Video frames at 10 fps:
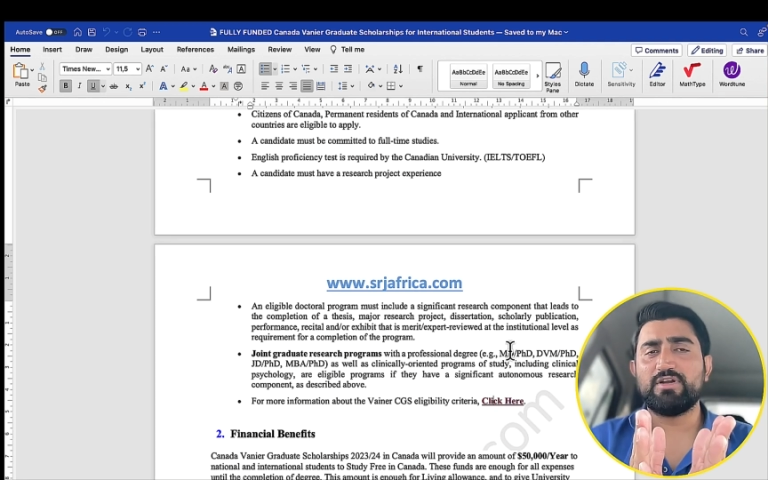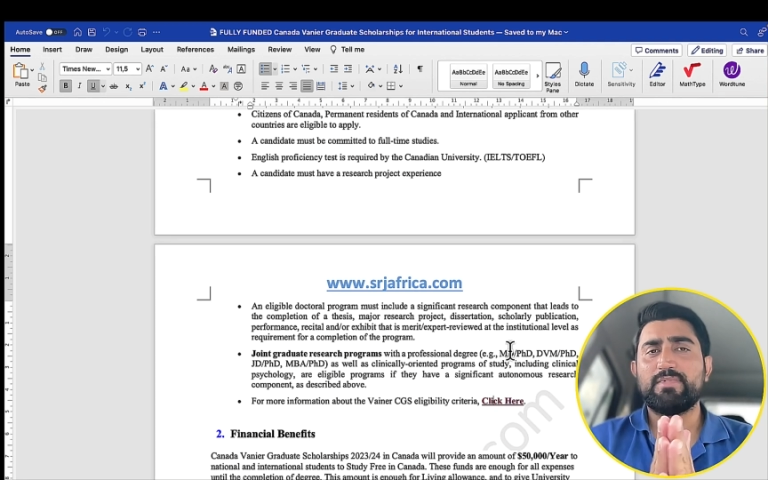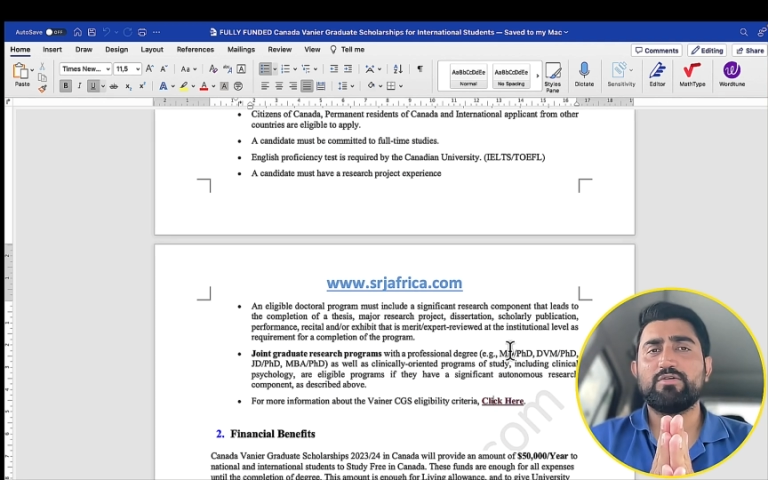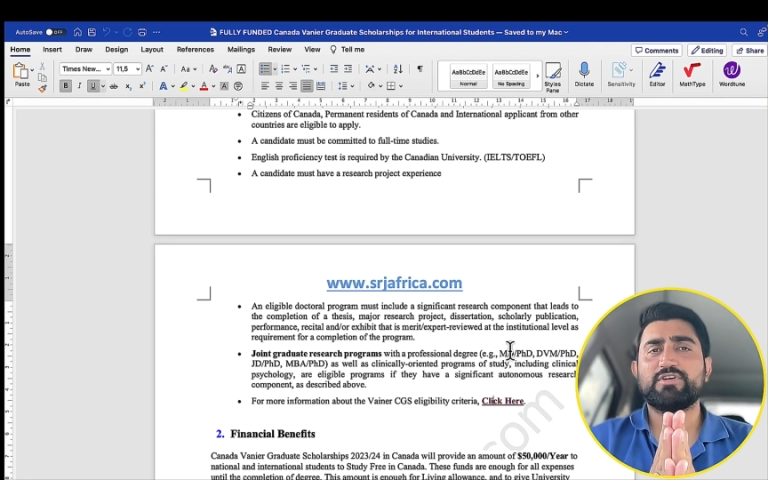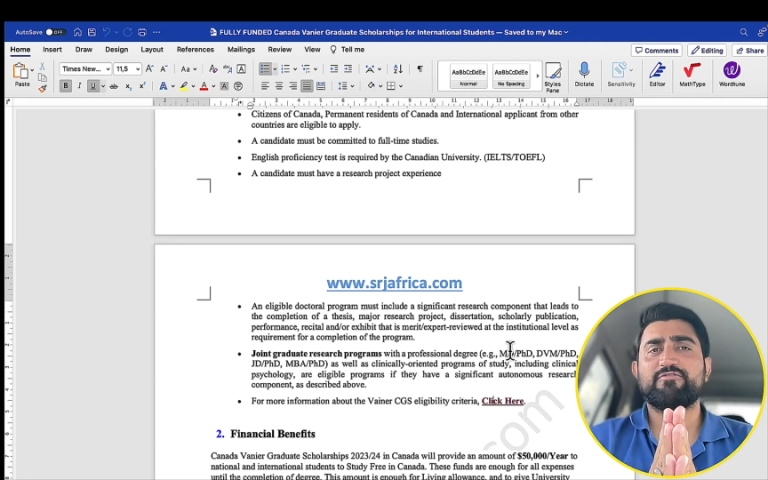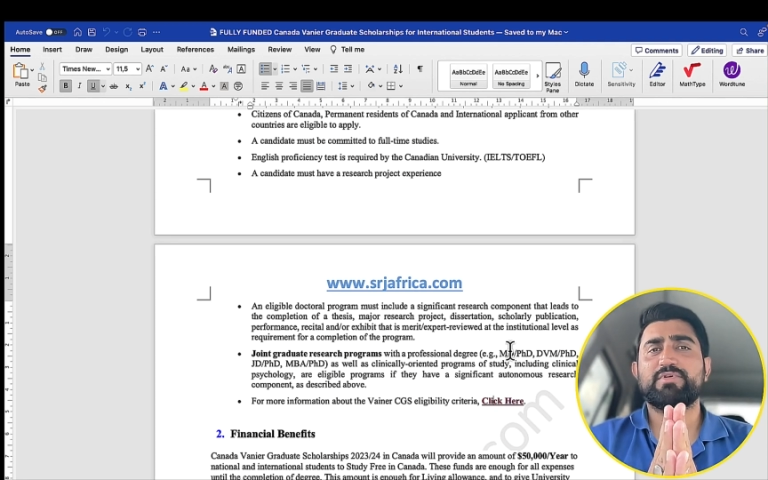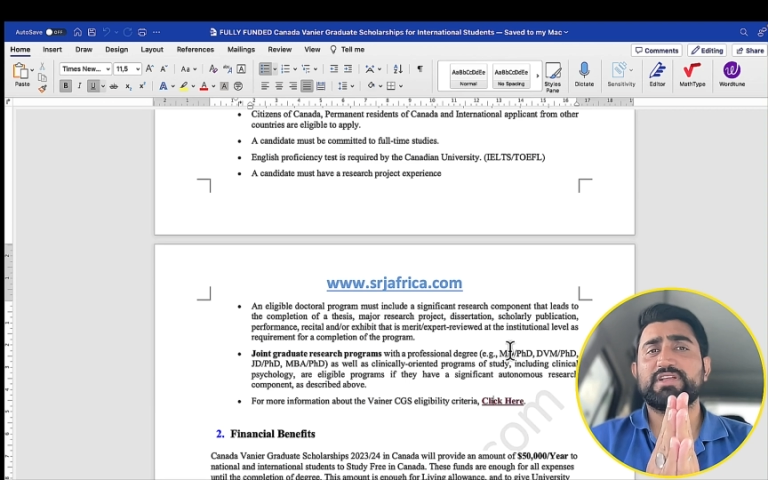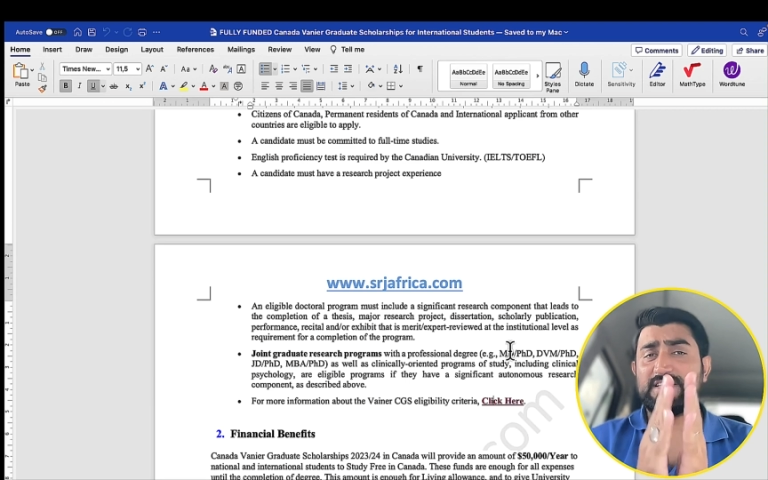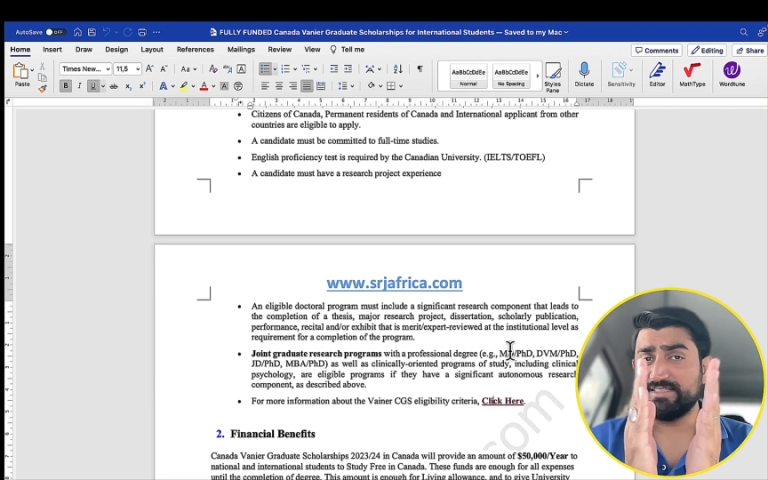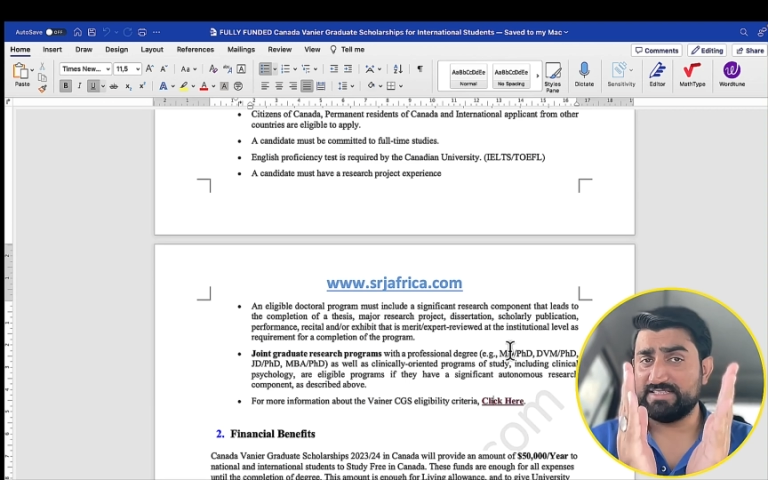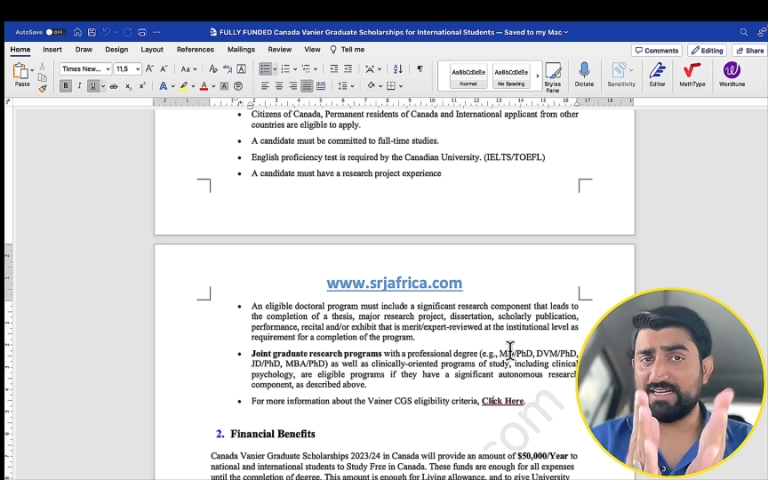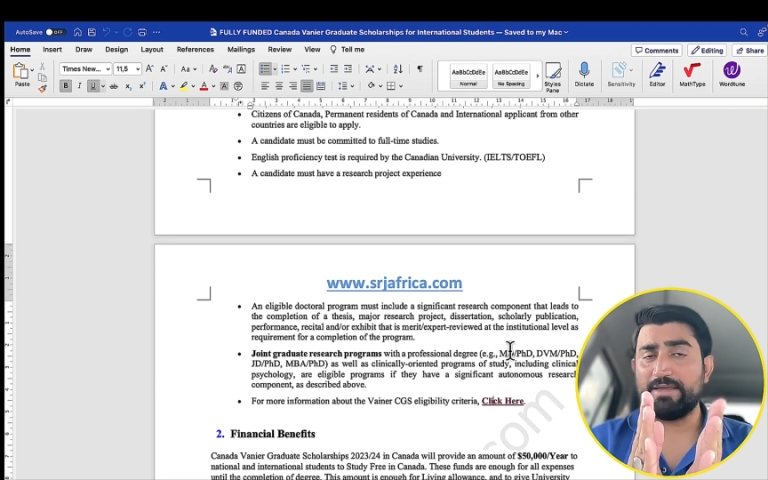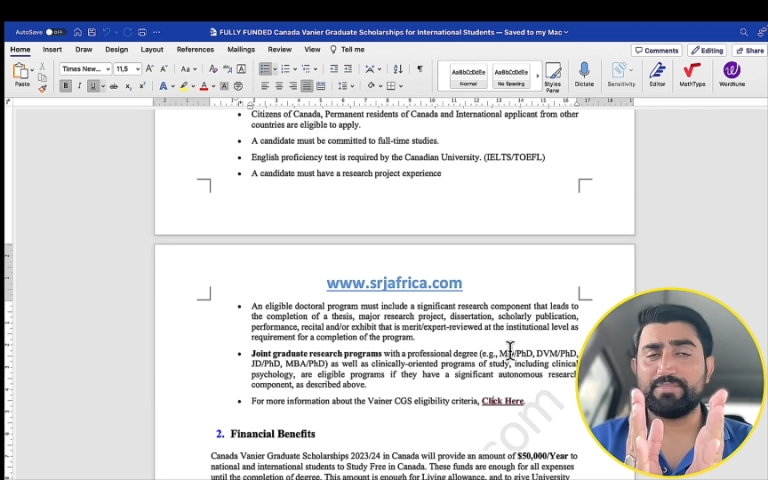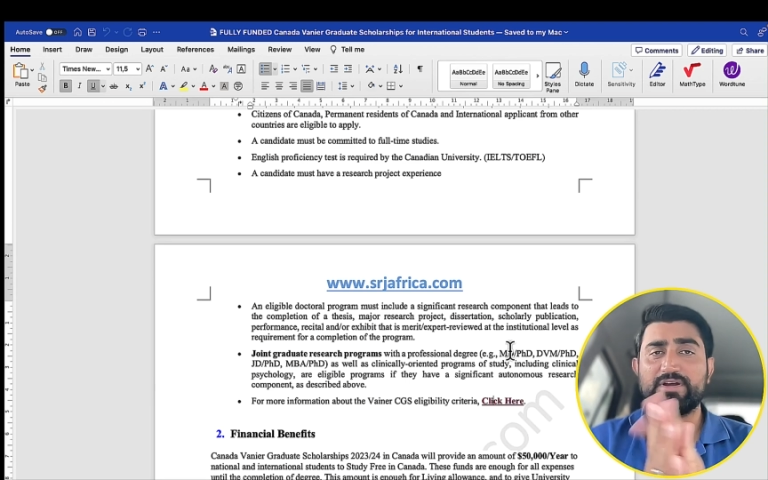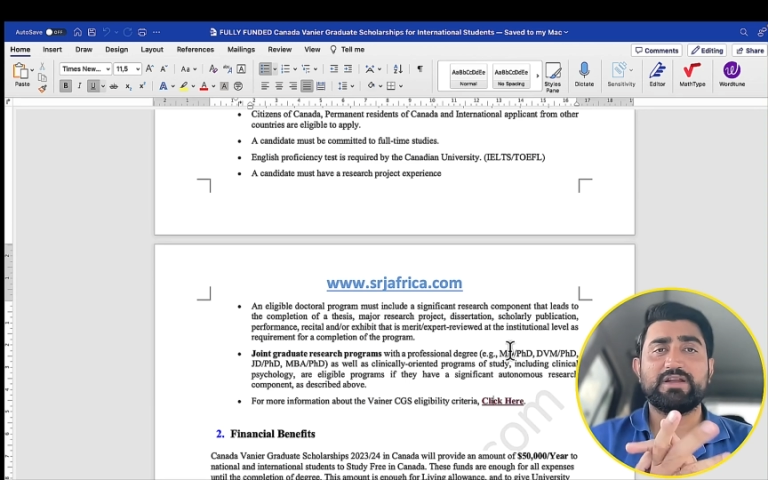amount of money as a
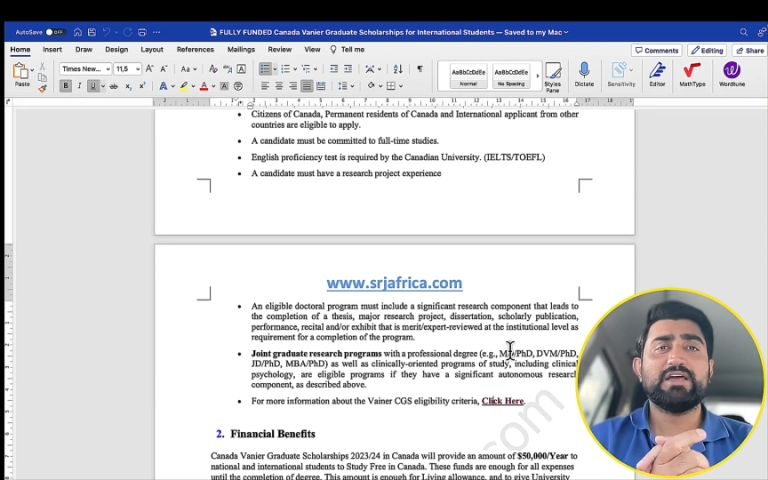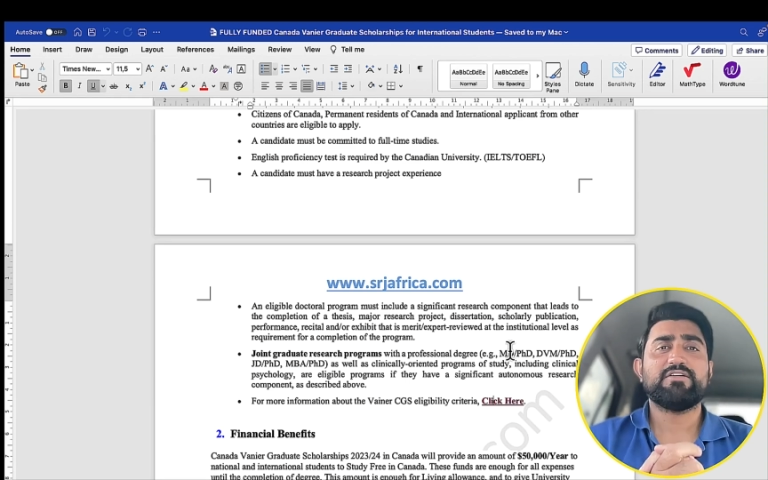stipend